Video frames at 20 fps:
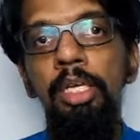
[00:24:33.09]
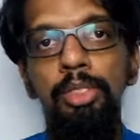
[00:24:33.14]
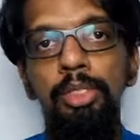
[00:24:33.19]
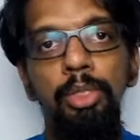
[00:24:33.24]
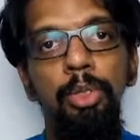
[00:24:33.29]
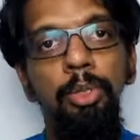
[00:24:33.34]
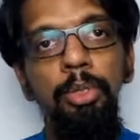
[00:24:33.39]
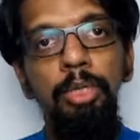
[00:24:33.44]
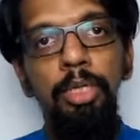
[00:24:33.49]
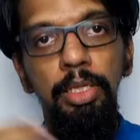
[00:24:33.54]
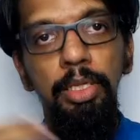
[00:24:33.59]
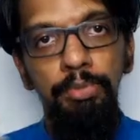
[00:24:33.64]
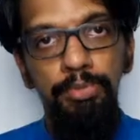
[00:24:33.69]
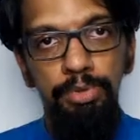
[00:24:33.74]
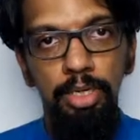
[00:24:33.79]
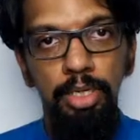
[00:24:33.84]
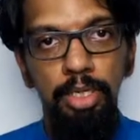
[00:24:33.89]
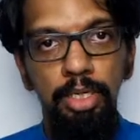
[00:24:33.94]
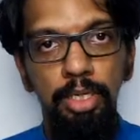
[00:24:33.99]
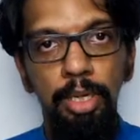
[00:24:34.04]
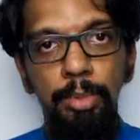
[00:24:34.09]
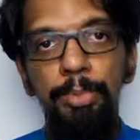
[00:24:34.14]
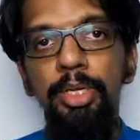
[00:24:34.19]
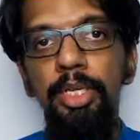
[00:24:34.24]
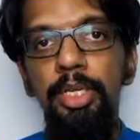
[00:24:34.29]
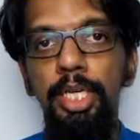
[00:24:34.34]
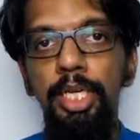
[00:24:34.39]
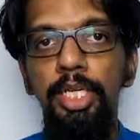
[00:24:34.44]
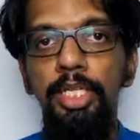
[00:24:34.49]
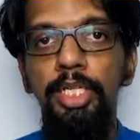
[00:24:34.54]
So different
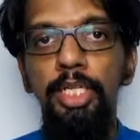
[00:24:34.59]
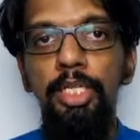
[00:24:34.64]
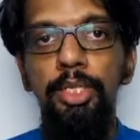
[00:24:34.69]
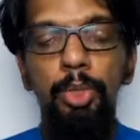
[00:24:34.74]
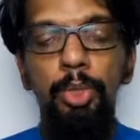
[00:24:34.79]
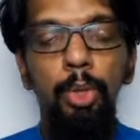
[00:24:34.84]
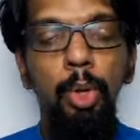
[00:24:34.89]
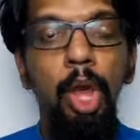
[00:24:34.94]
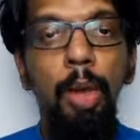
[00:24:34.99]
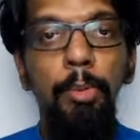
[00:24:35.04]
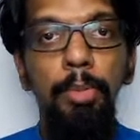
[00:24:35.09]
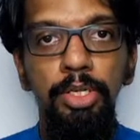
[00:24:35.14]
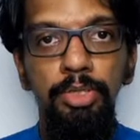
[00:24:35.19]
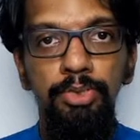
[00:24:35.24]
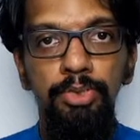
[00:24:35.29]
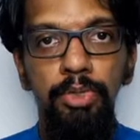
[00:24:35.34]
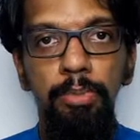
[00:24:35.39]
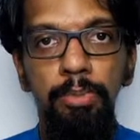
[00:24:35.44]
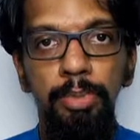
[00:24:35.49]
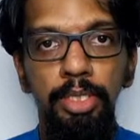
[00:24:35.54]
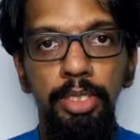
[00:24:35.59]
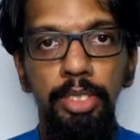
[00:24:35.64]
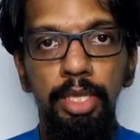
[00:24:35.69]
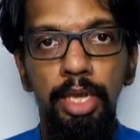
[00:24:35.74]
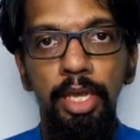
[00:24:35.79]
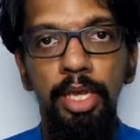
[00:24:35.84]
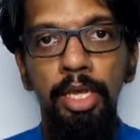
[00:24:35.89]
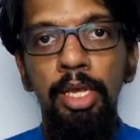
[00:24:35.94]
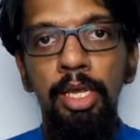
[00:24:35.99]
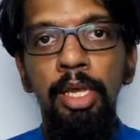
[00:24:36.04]
communication requirements will be
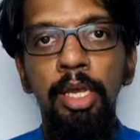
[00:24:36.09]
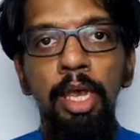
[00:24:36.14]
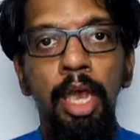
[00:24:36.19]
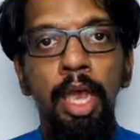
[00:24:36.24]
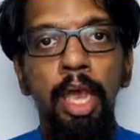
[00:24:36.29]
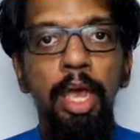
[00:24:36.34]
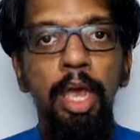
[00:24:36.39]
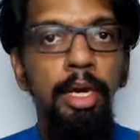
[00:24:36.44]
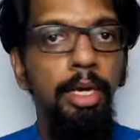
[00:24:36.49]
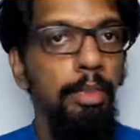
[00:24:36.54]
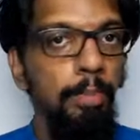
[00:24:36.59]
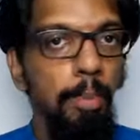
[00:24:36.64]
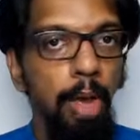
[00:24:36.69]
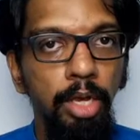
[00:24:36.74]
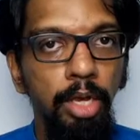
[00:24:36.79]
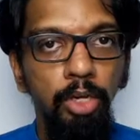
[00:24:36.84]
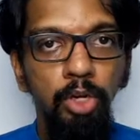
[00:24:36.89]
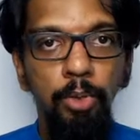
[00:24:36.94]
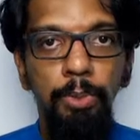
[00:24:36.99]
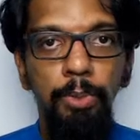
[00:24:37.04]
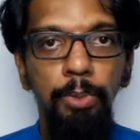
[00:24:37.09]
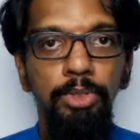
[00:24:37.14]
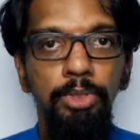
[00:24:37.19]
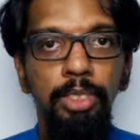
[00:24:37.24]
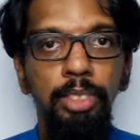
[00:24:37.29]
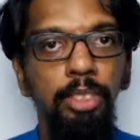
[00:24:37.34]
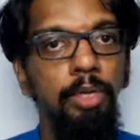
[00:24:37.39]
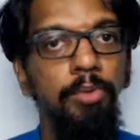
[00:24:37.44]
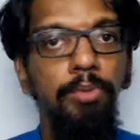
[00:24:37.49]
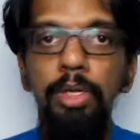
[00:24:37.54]
there, and the
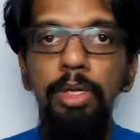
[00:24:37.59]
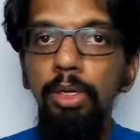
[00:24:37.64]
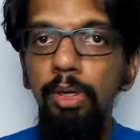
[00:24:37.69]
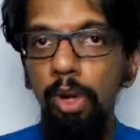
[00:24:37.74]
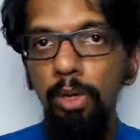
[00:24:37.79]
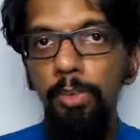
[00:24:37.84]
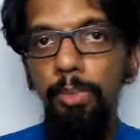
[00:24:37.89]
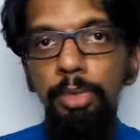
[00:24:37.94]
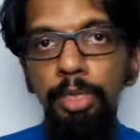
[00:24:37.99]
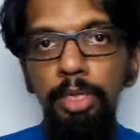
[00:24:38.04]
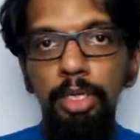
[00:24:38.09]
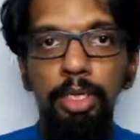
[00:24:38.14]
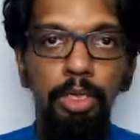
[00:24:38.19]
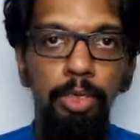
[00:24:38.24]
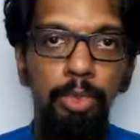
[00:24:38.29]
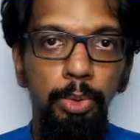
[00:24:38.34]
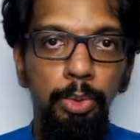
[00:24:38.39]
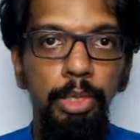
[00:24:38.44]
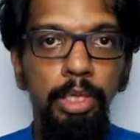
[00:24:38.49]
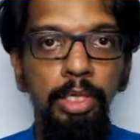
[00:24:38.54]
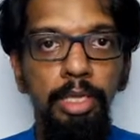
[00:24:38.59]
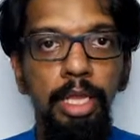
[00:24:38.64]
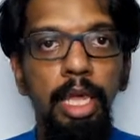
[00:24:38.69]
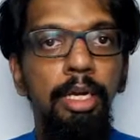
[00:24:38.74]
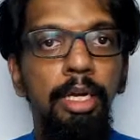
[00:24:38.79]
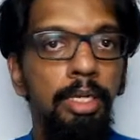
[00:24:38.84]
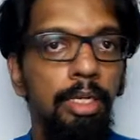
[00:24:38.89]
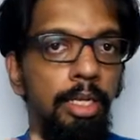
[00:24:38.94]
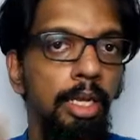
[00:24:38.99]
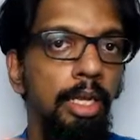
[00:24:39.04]
microprocessor will not be doing
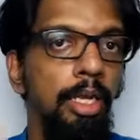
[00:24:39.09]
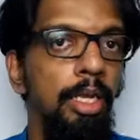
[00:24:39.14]
that